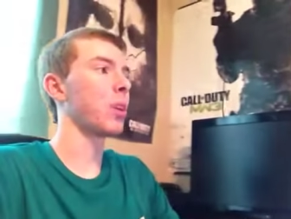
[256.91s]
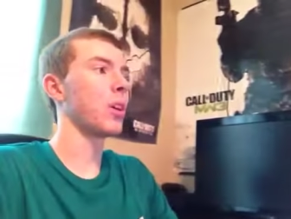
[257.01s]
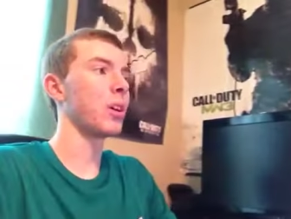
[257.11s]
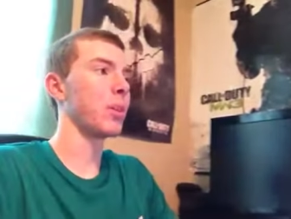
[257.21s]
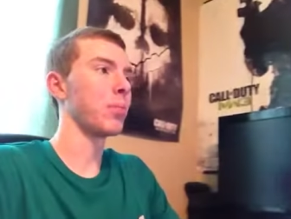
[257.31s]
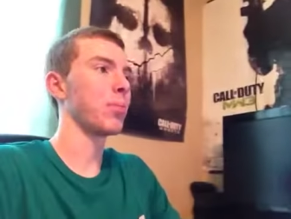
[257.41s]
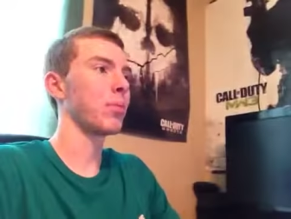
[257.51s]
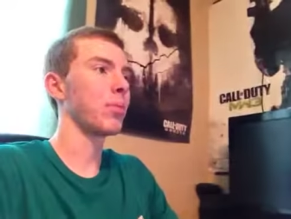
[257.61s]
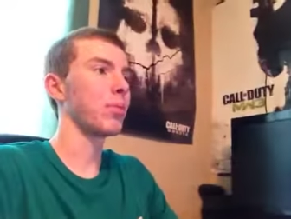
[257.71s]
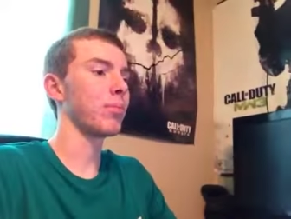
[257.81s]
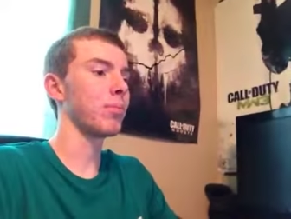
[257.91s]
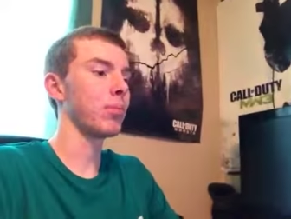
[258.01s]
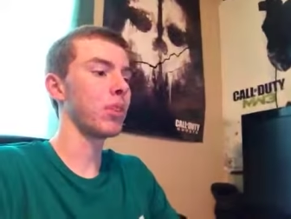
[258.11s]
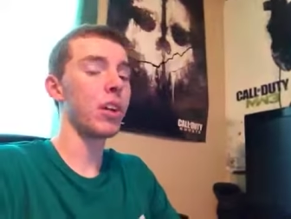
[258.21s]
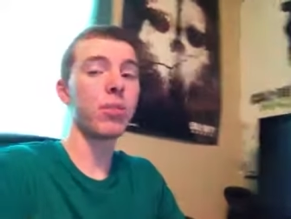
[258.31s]
Um,
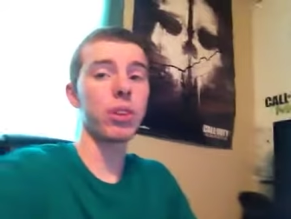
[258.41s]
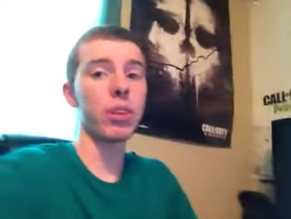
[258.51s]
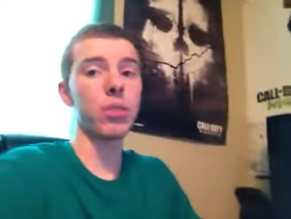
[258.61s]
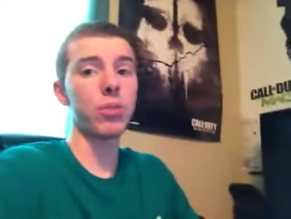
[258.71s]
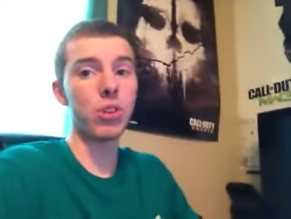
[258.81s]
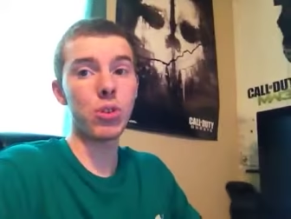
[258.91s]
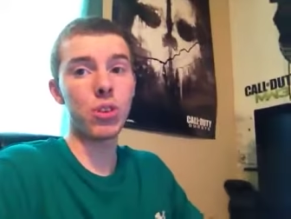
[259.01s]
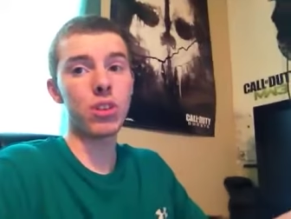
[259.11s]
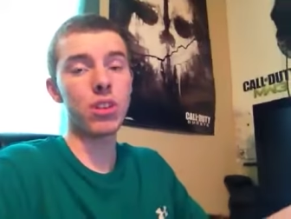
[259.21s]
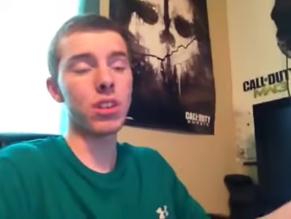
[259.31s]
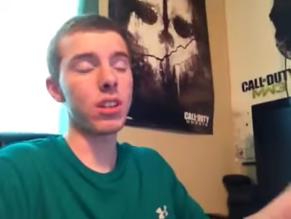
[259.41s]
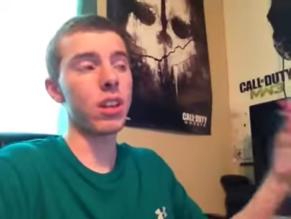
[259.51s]
definitely futuristic.